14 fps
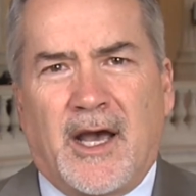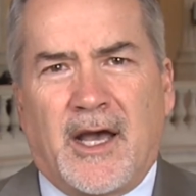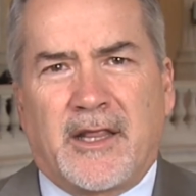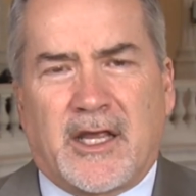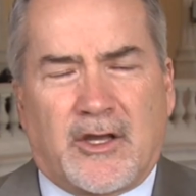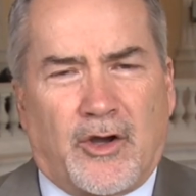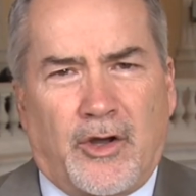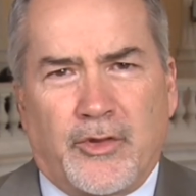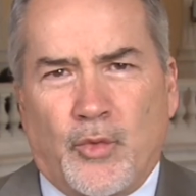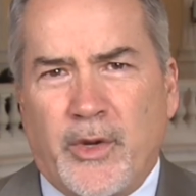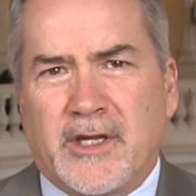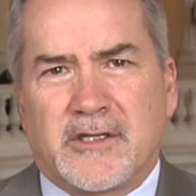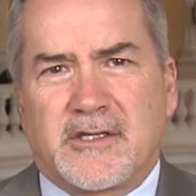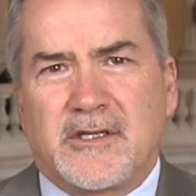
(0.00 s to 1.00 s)
Uh, they call the
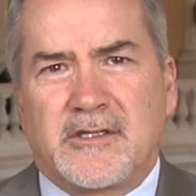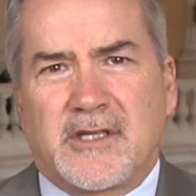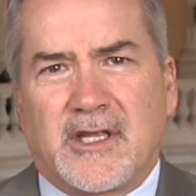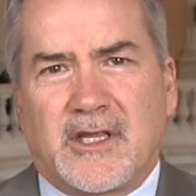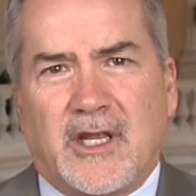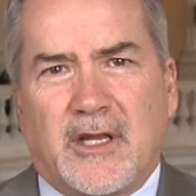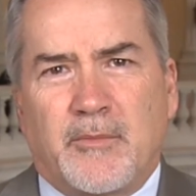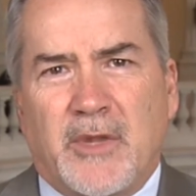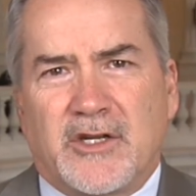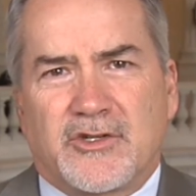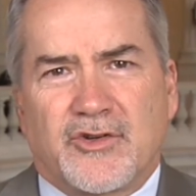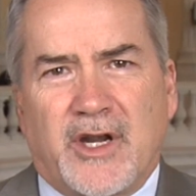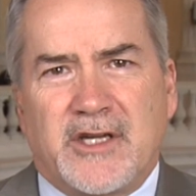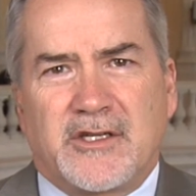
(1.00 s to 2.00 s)
witnesses that the
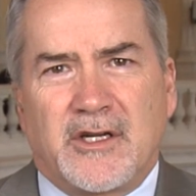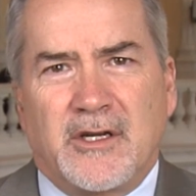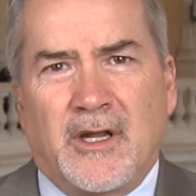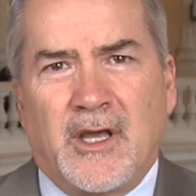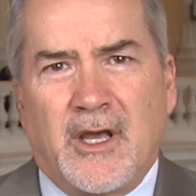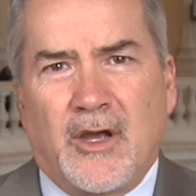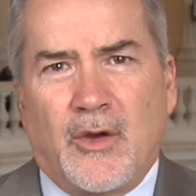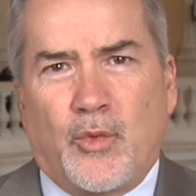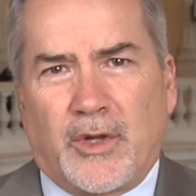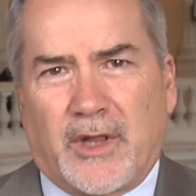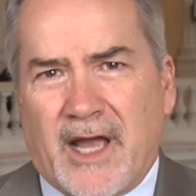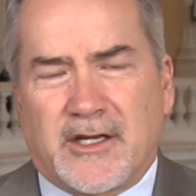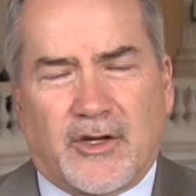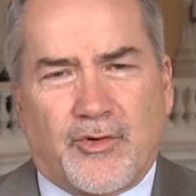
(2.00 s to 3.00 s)
administration
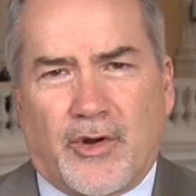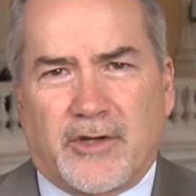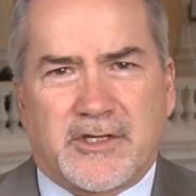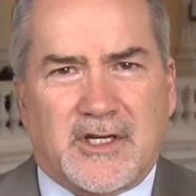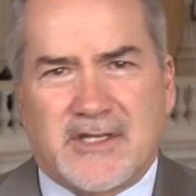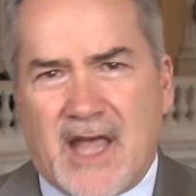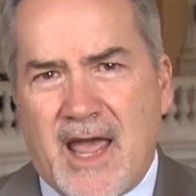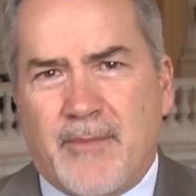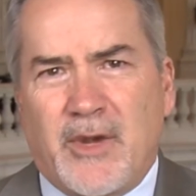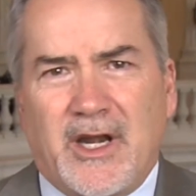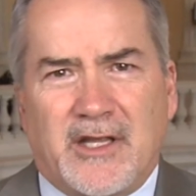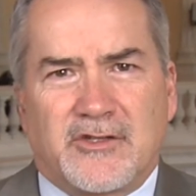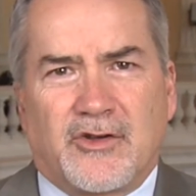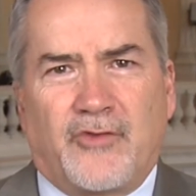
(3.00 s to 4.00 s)
would like to
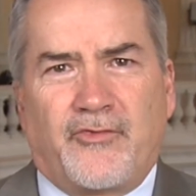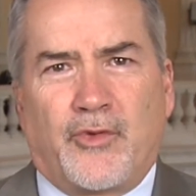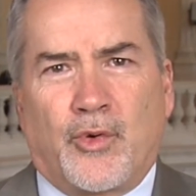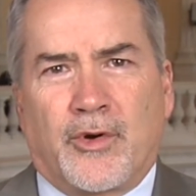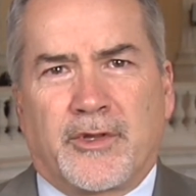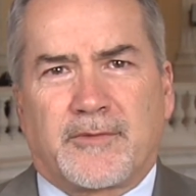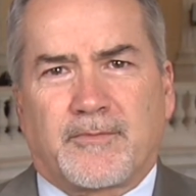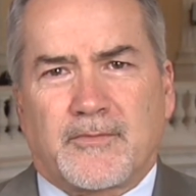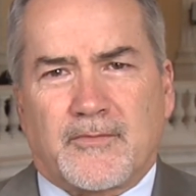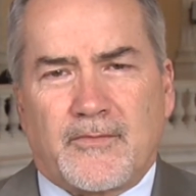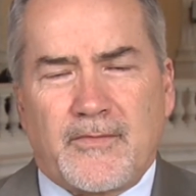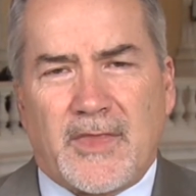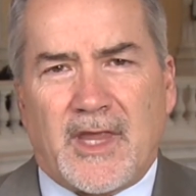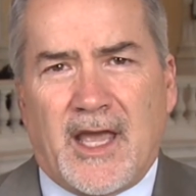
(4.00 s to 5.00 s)
cross-examine and so forth,
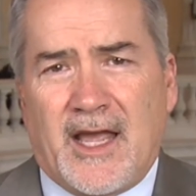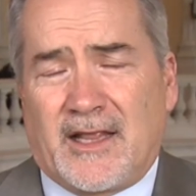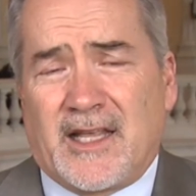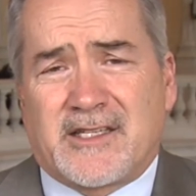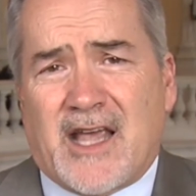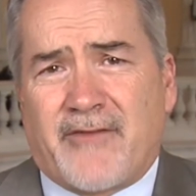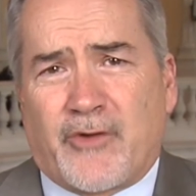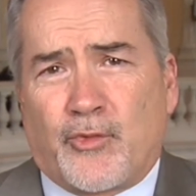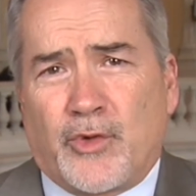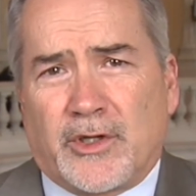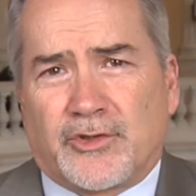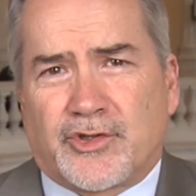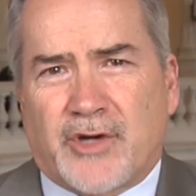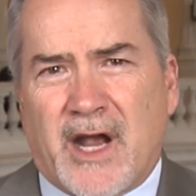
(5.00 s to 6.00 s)
and let's have a
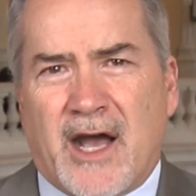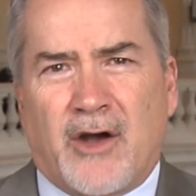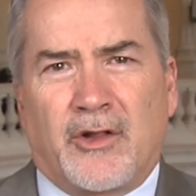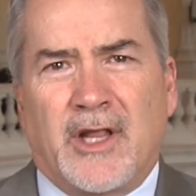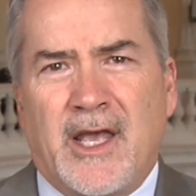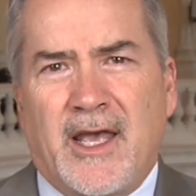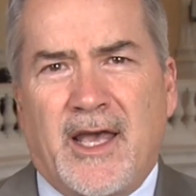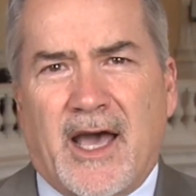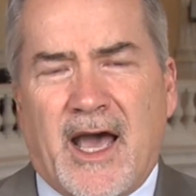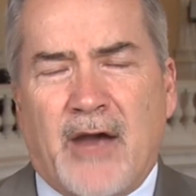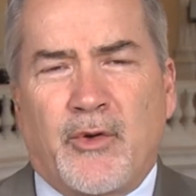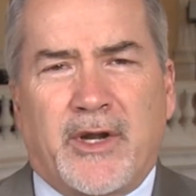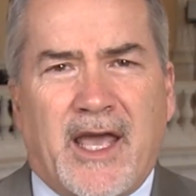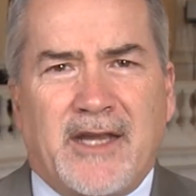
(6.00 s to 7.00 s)
real trial.
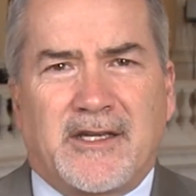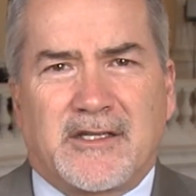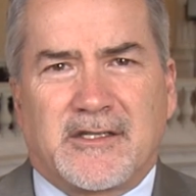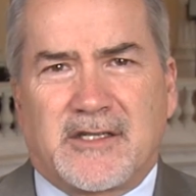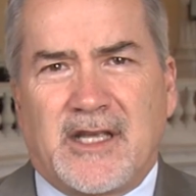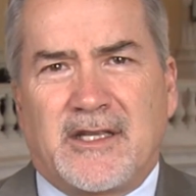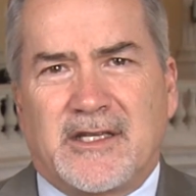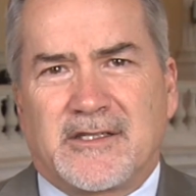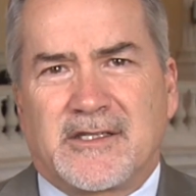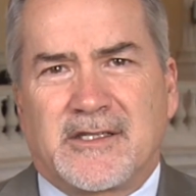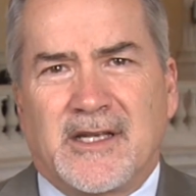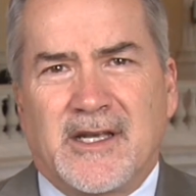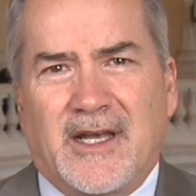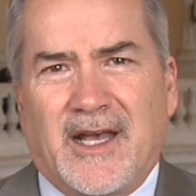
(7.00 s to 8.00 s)
Yeah. I would hate to see
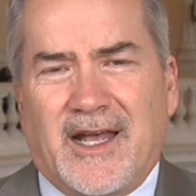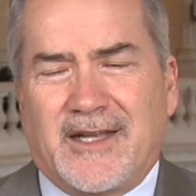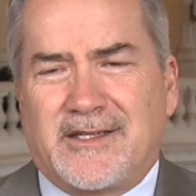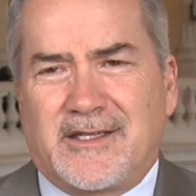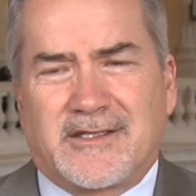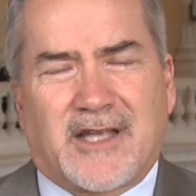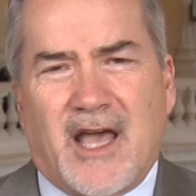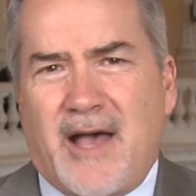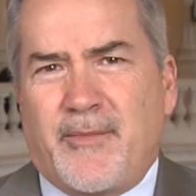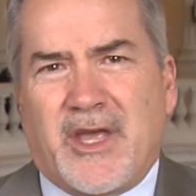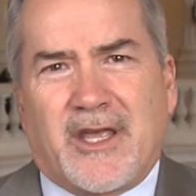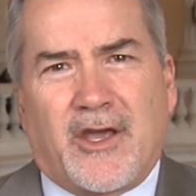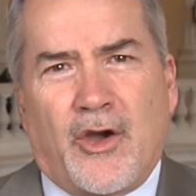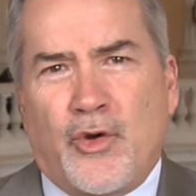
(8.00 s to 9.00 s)
this just come
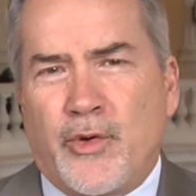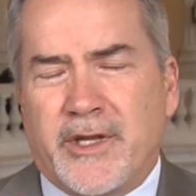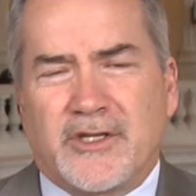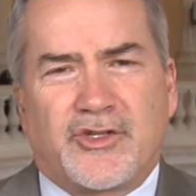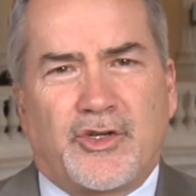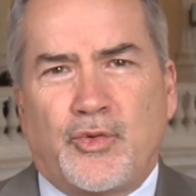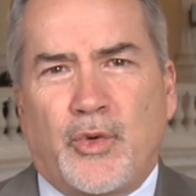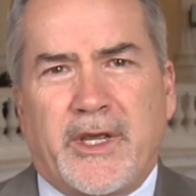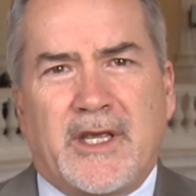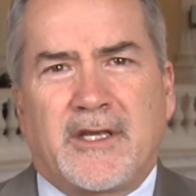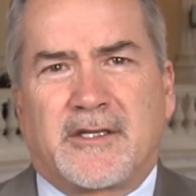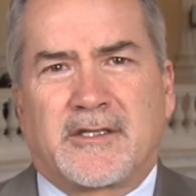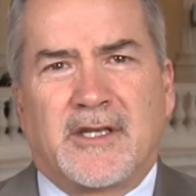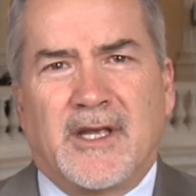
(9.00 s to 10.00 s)
and go in two
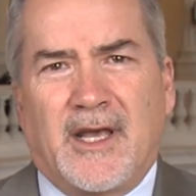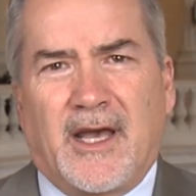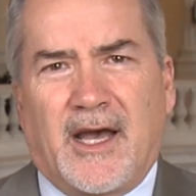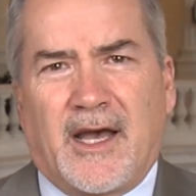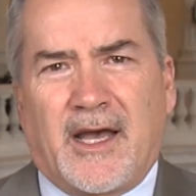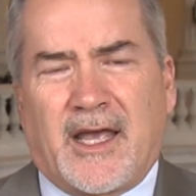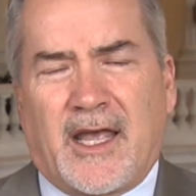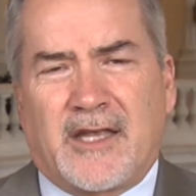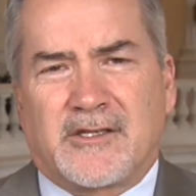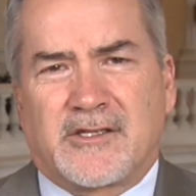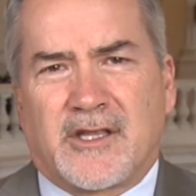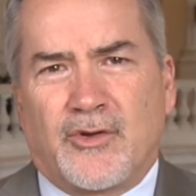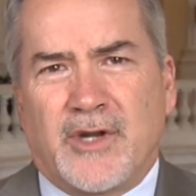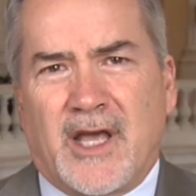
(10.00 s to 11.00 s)
weeks uh,
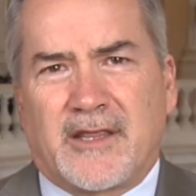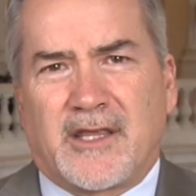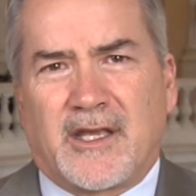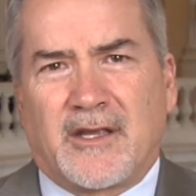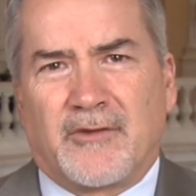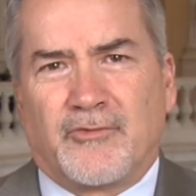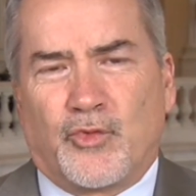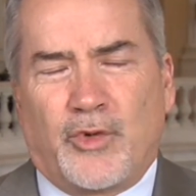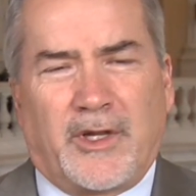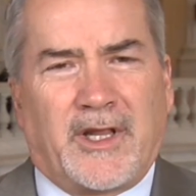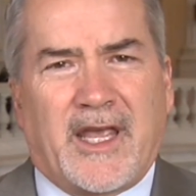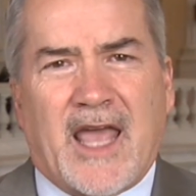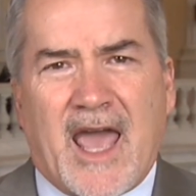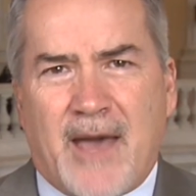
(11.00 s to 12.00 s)
as though nothing
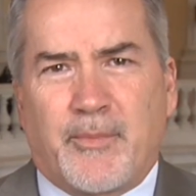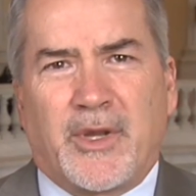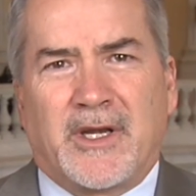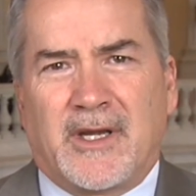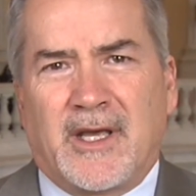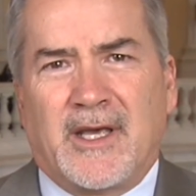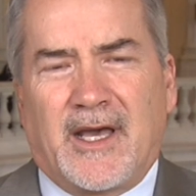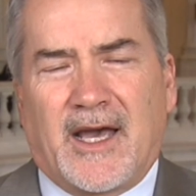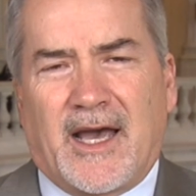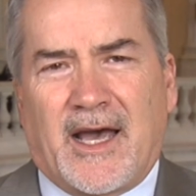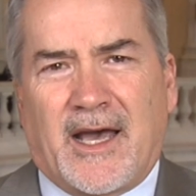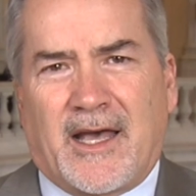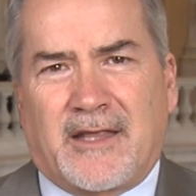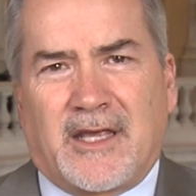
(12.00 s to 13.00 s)
really happened.
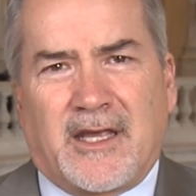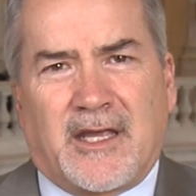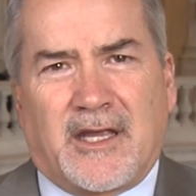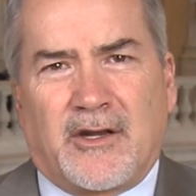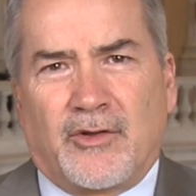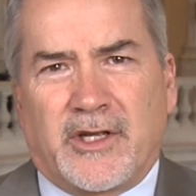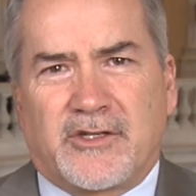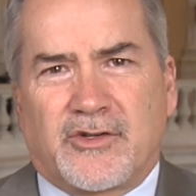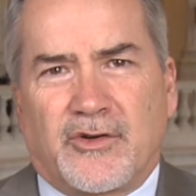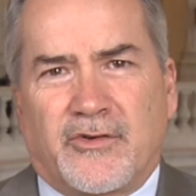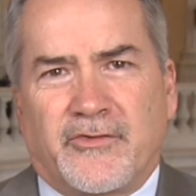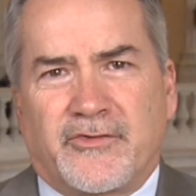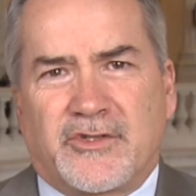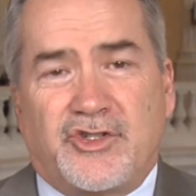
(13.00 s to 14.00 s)
I, I think it only
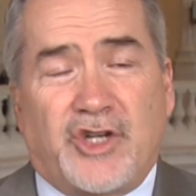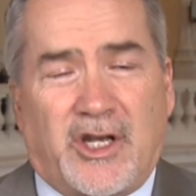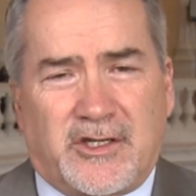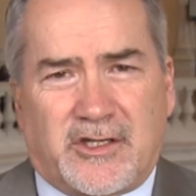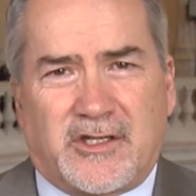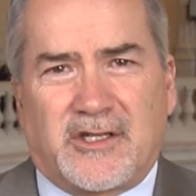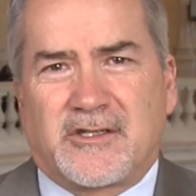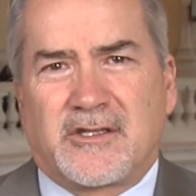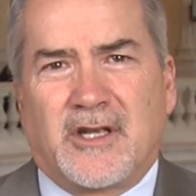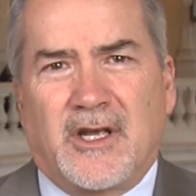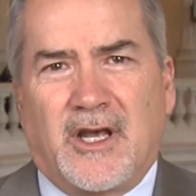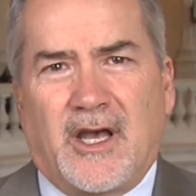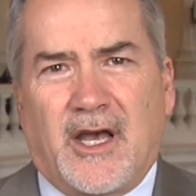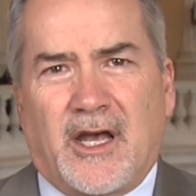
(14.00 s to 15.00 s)
serves justice
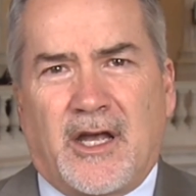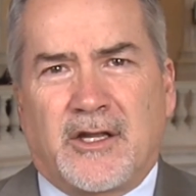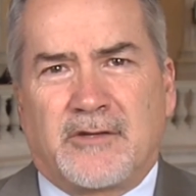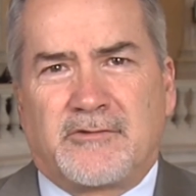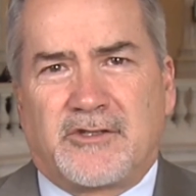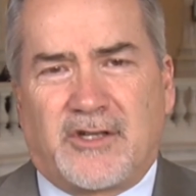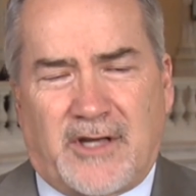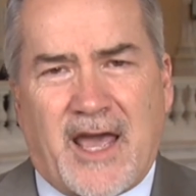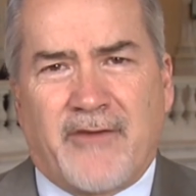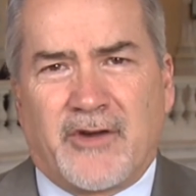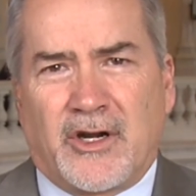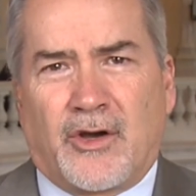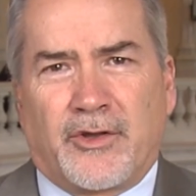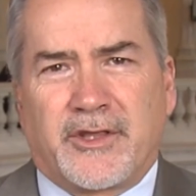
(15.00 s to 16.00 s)
uh, to
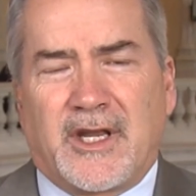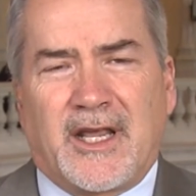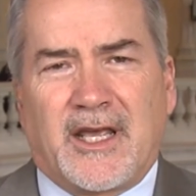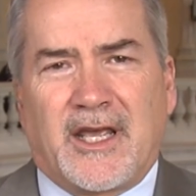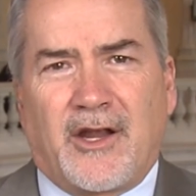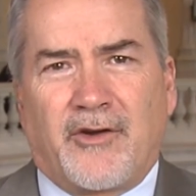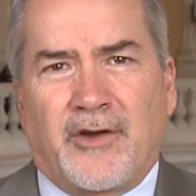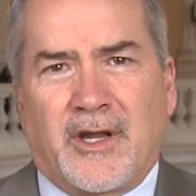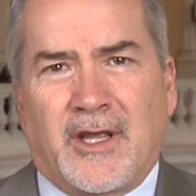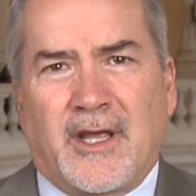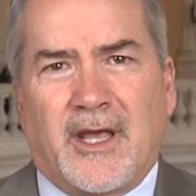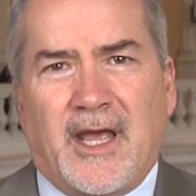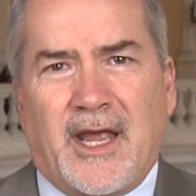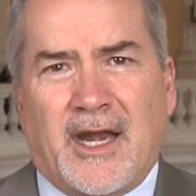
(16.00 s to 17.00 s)
have an authentic hearing,
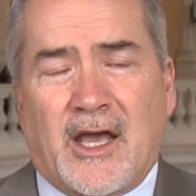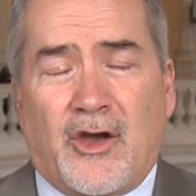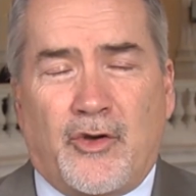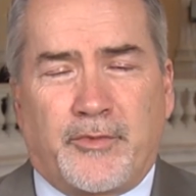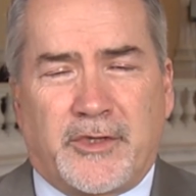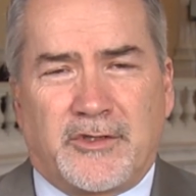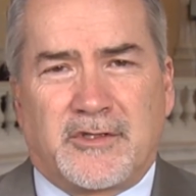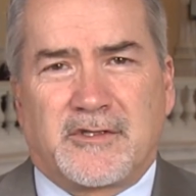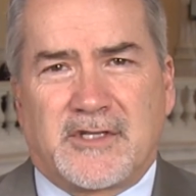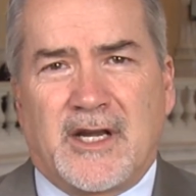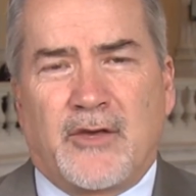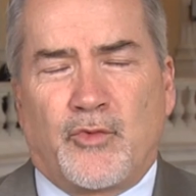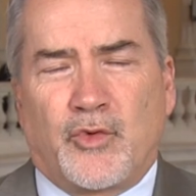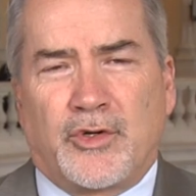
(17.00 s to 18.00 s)
and I hope the
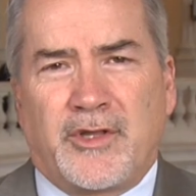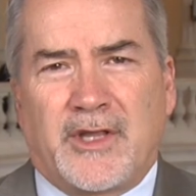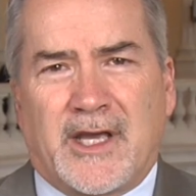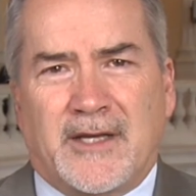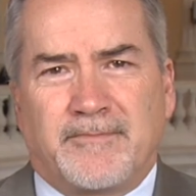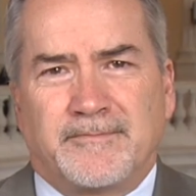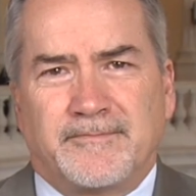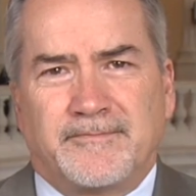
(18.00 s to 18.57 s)
Senate will do that.